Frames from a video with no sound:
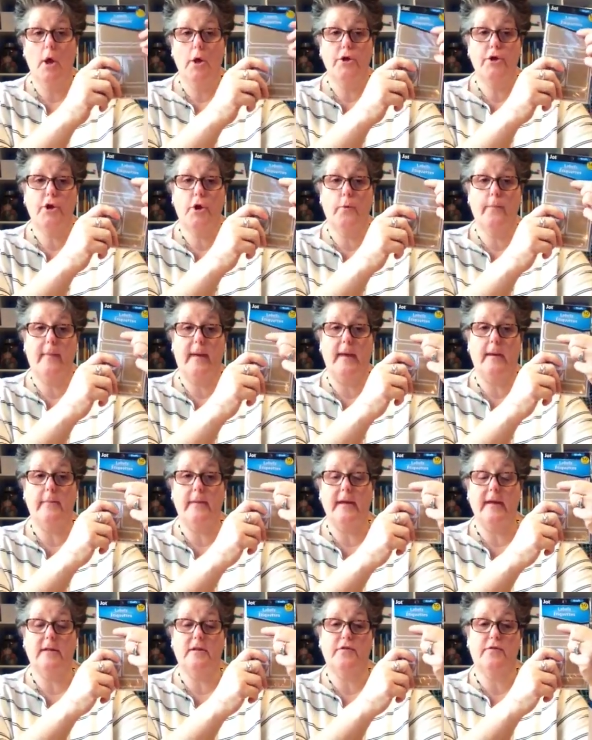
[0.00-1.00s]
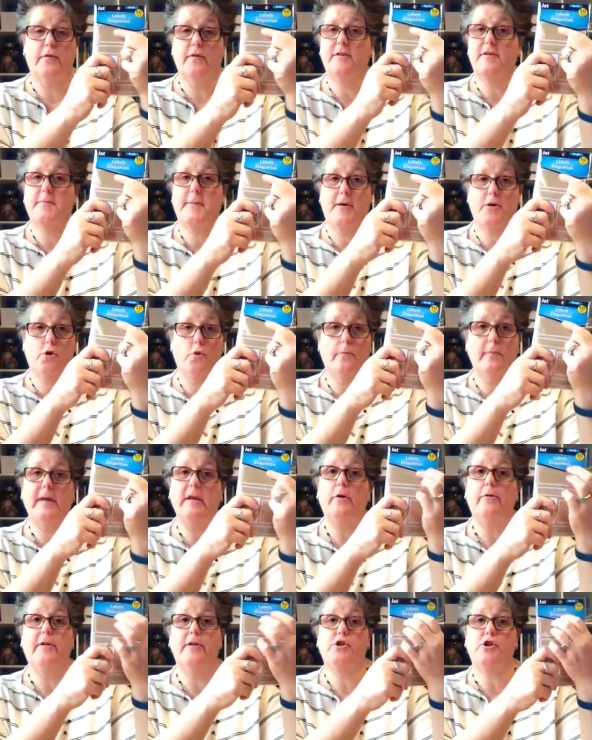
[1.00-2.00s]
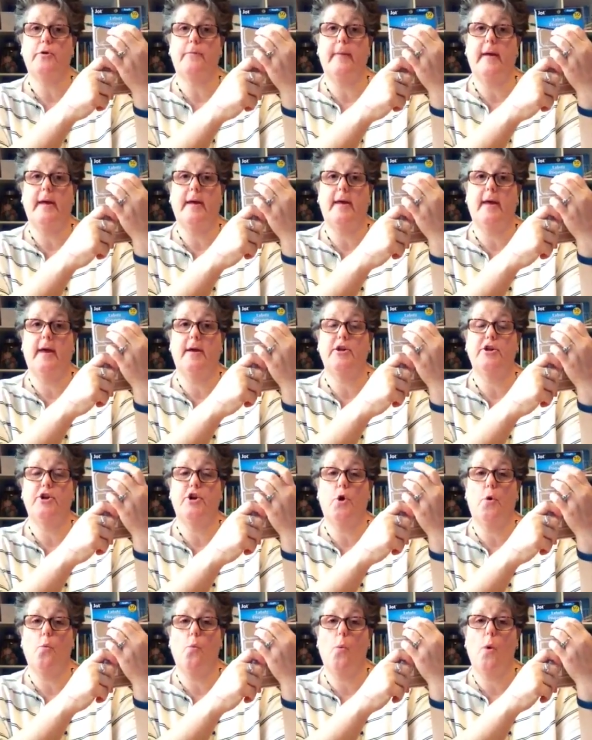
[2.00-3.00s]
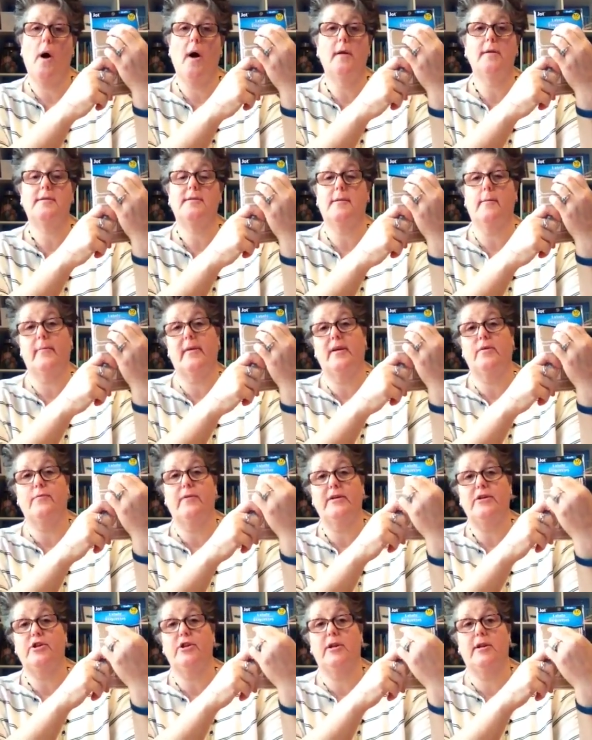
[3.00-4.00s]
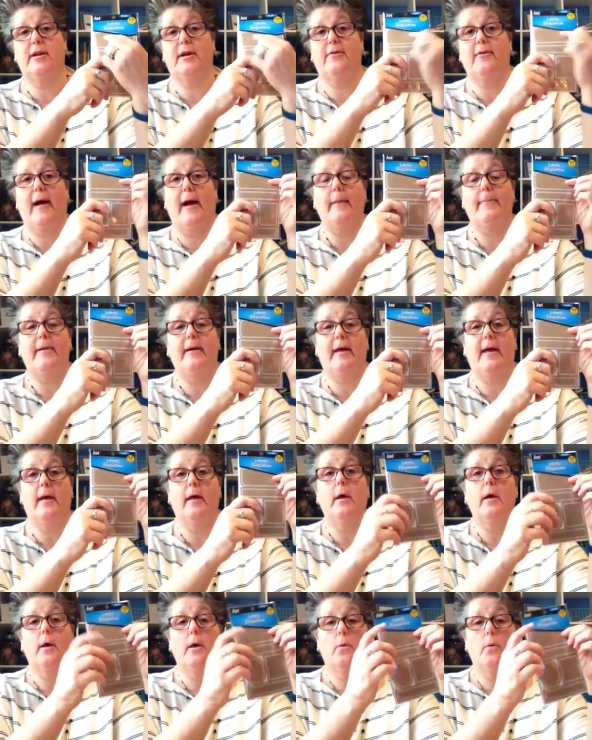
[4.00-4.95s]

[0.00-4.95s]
You know, maybe it's for a special meal that you're making and you don't want somebody reaching in and grabbing it.